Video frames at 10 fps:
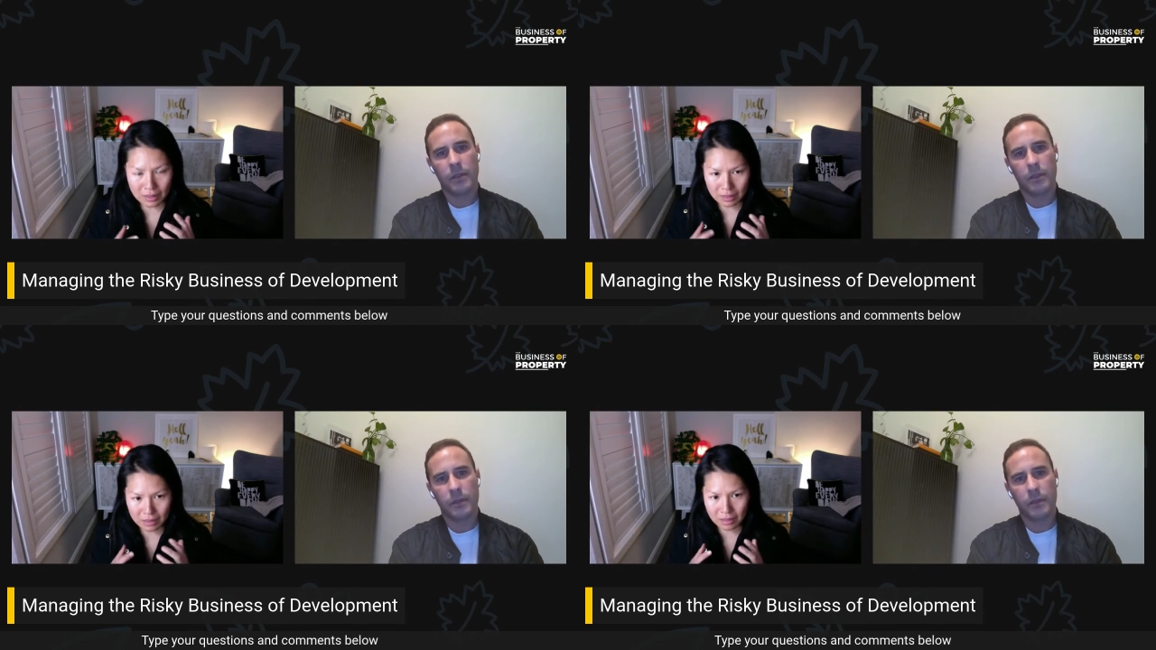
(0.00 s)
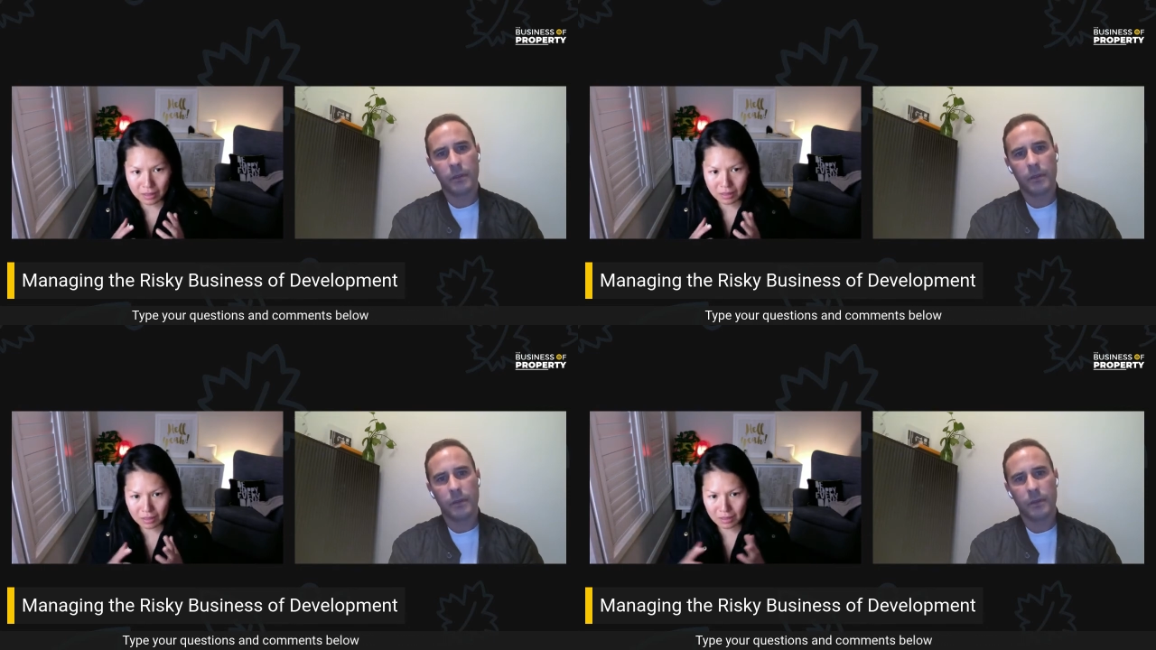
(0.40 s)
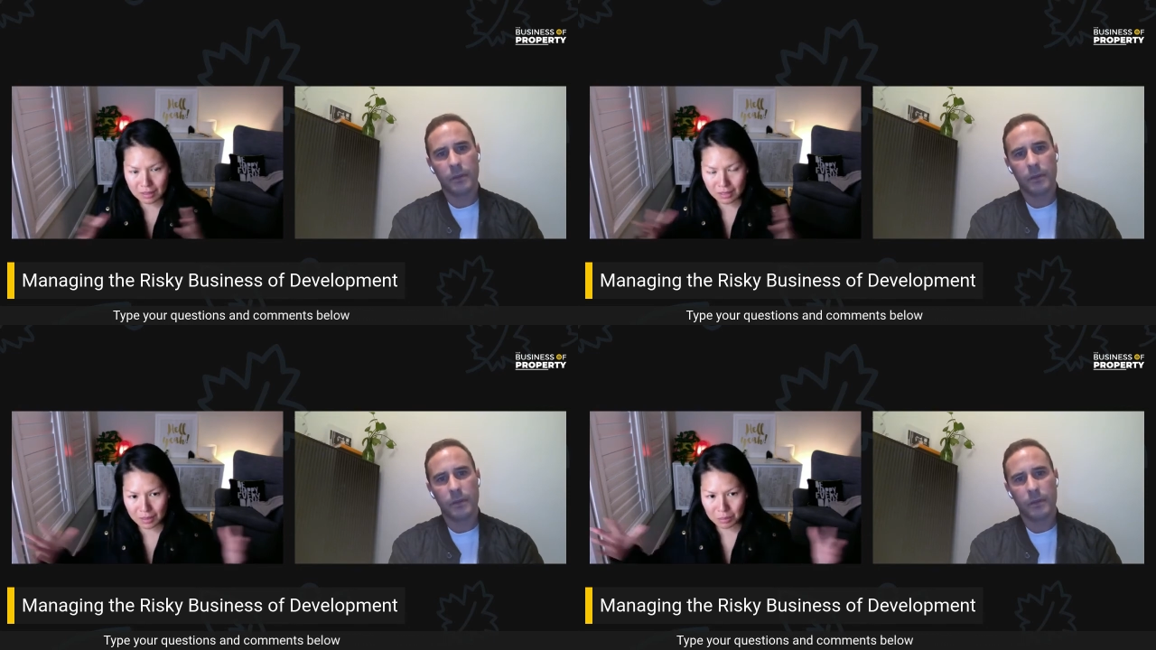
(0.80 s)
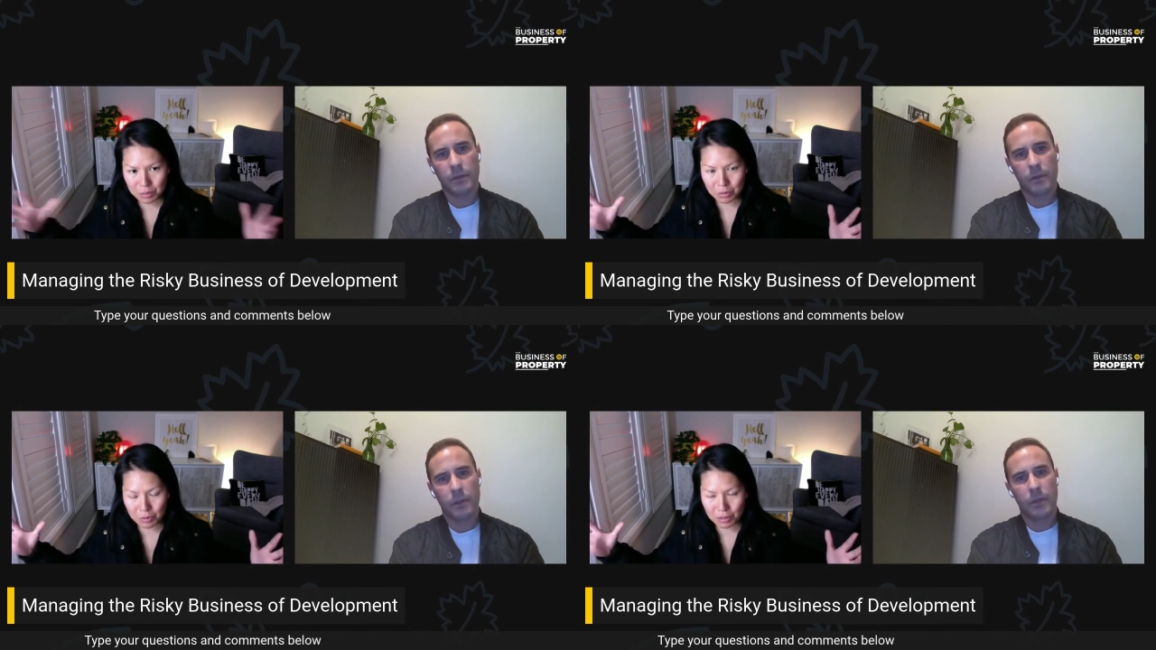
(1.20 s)
Speaker 1: Like in
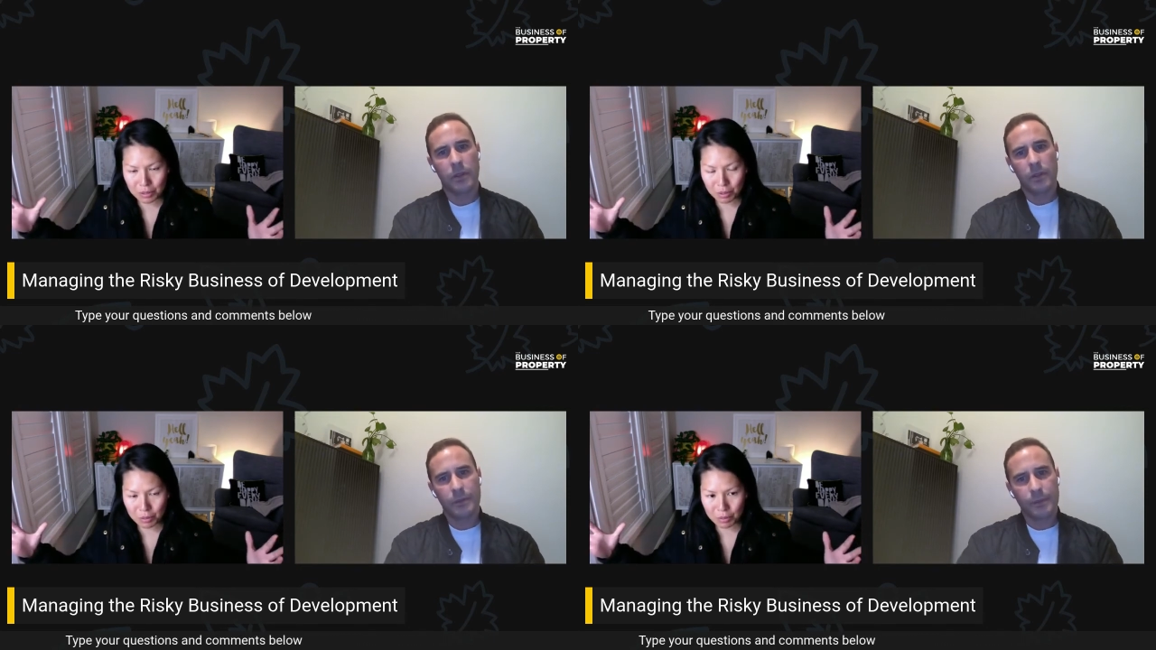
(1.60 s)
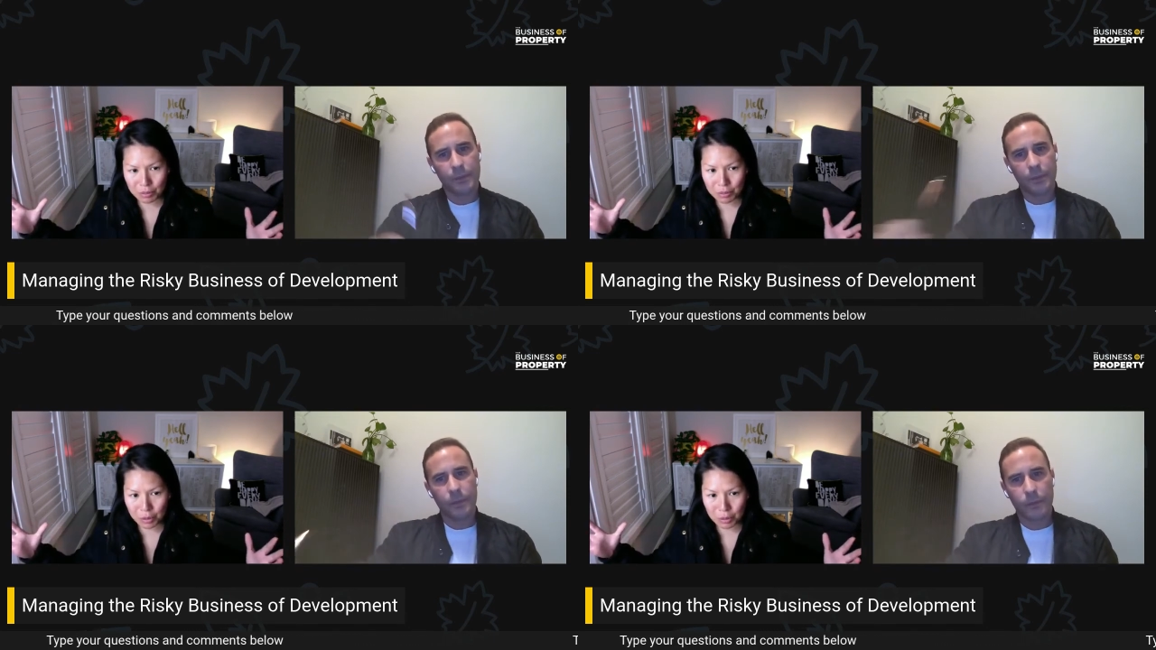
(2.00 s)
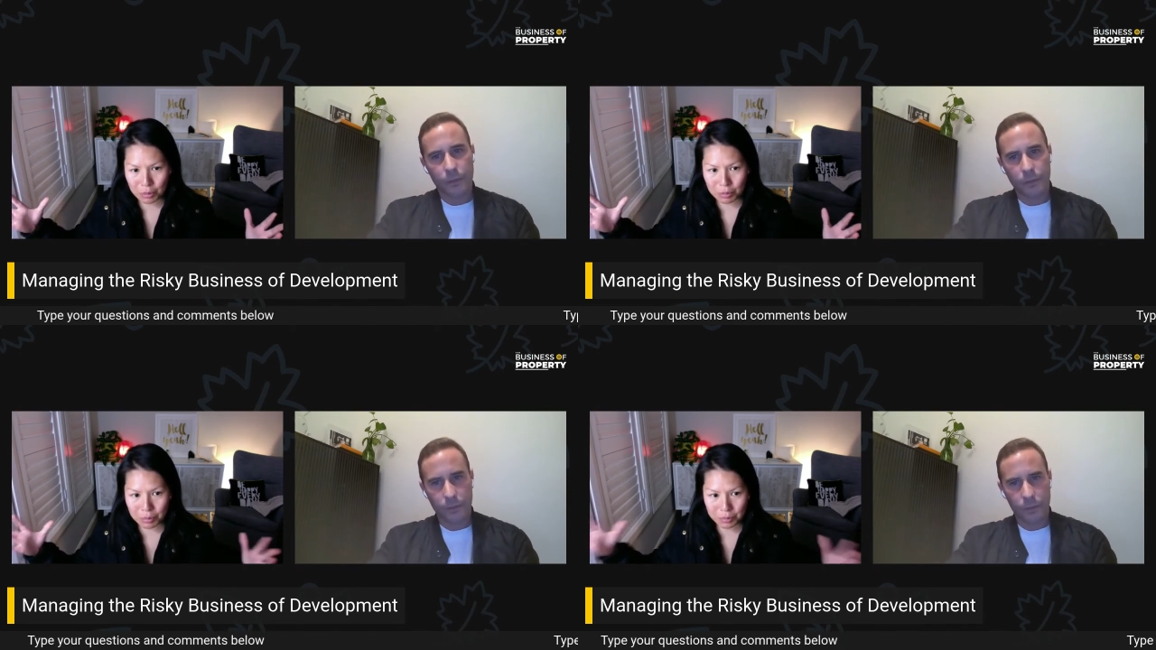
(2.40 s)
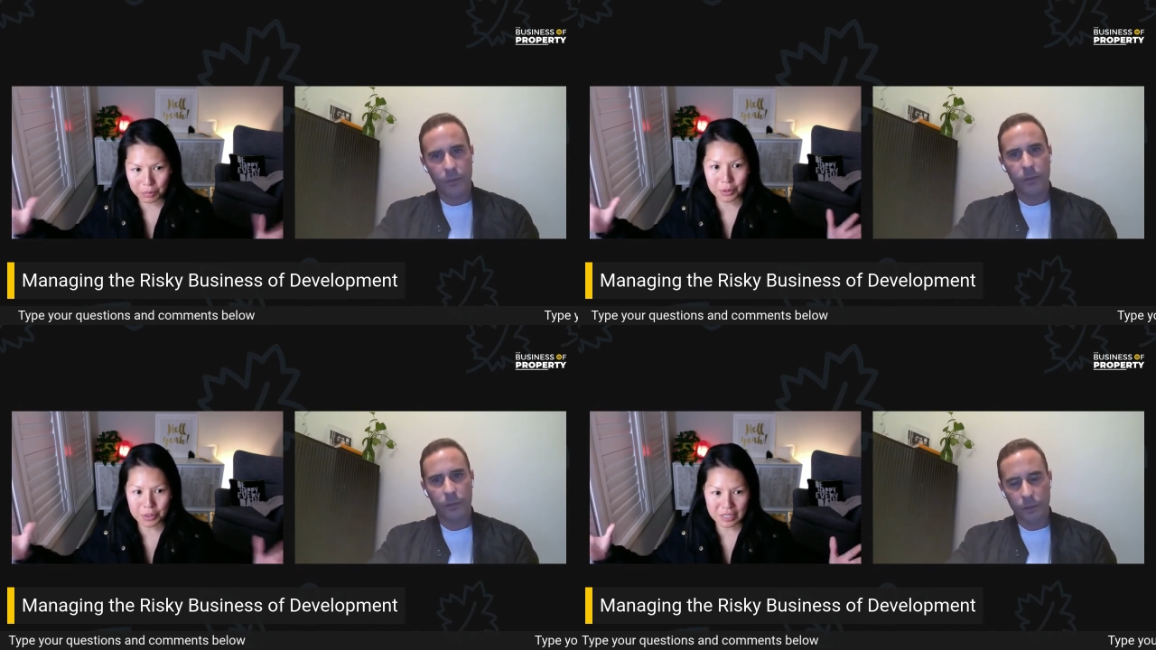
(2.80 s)
terms of the overall
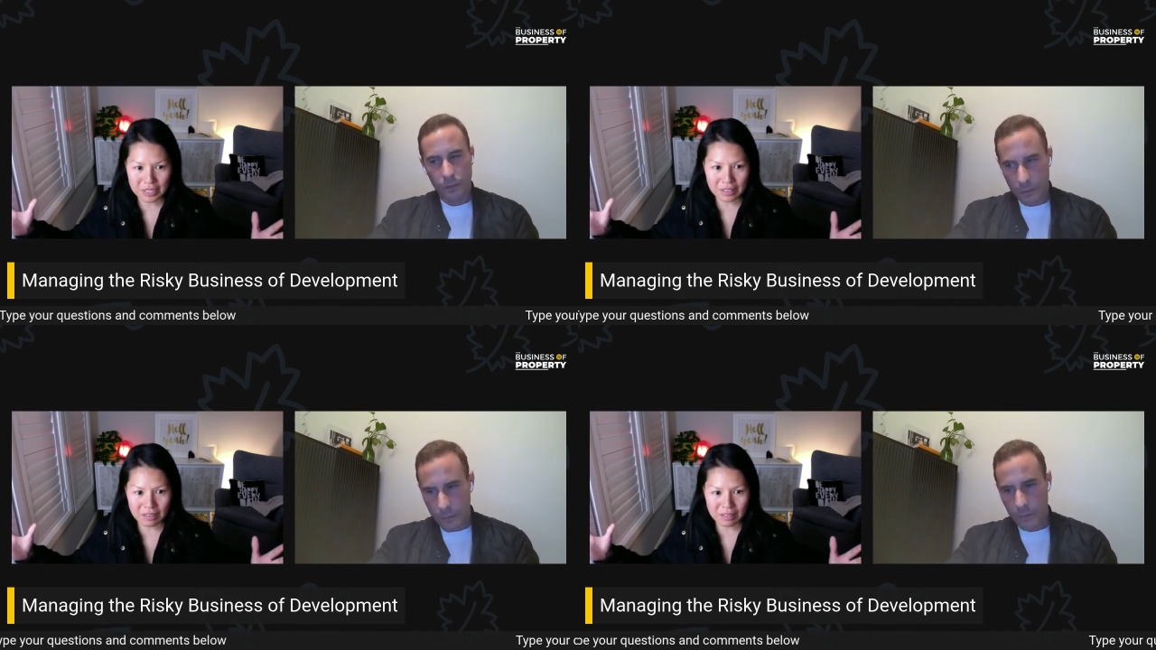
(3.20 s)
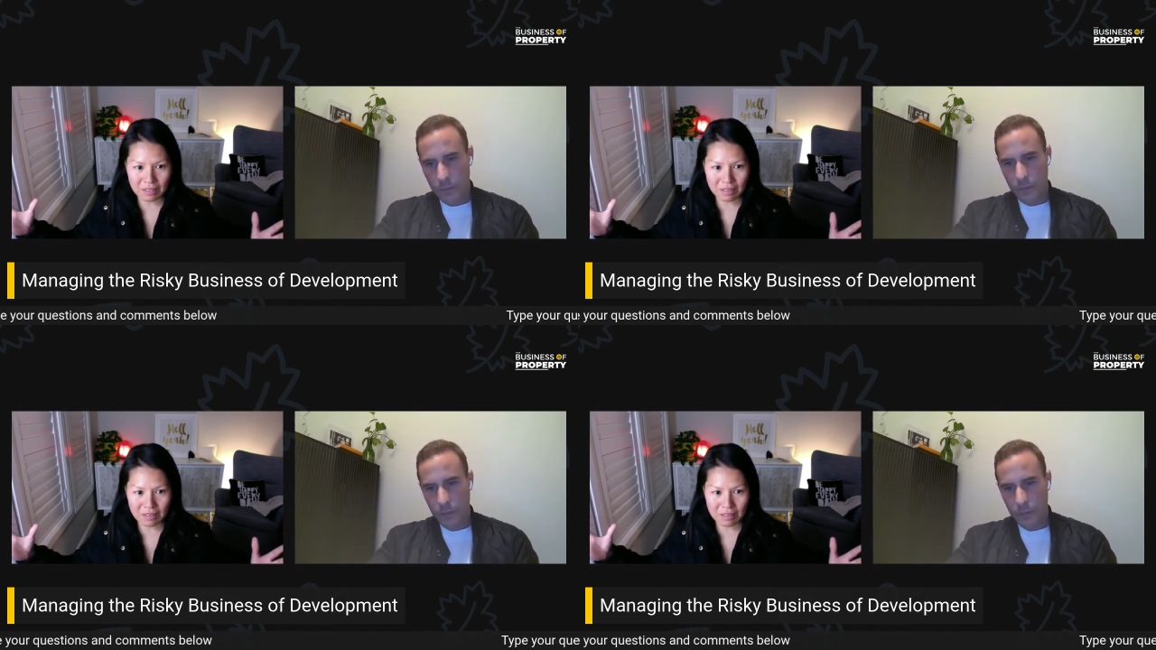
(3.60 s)
project,